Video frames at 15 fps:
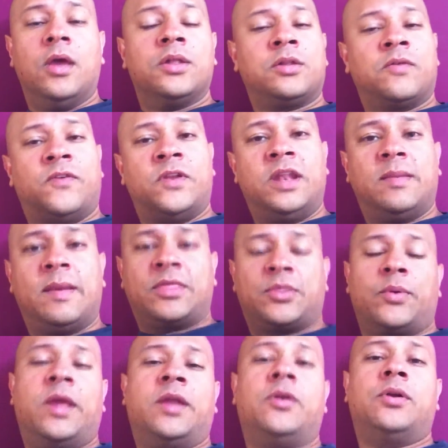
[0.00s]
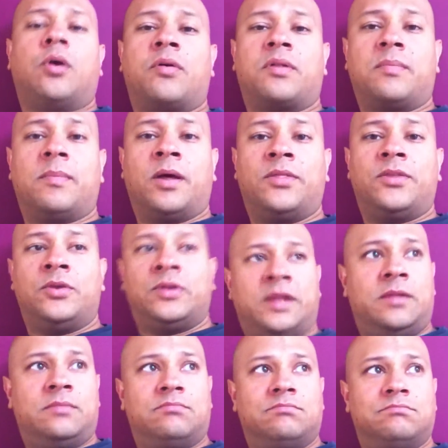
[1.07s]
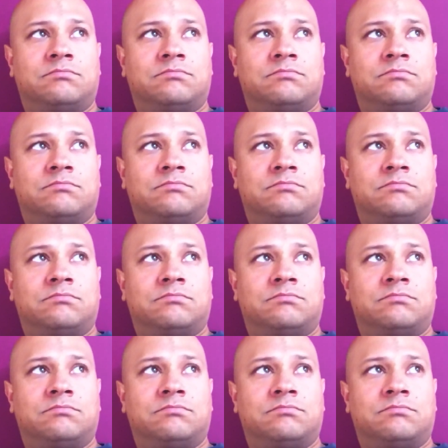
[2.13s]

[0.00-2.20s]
So if you need to make $300 a month, you need